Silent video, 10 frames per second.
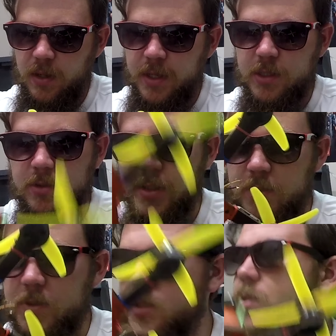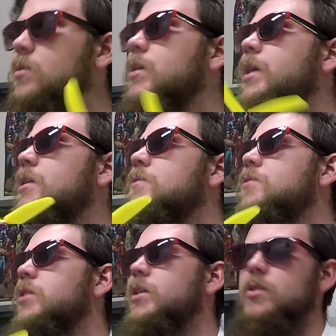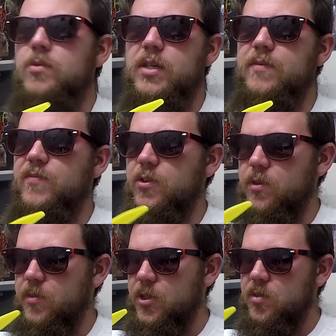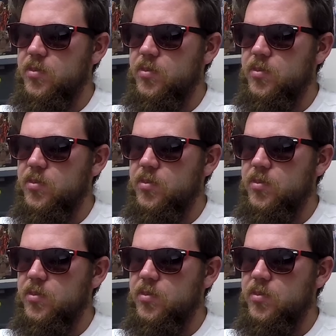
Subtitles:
And so this one's hanging up for now, is why I haven't flown it much.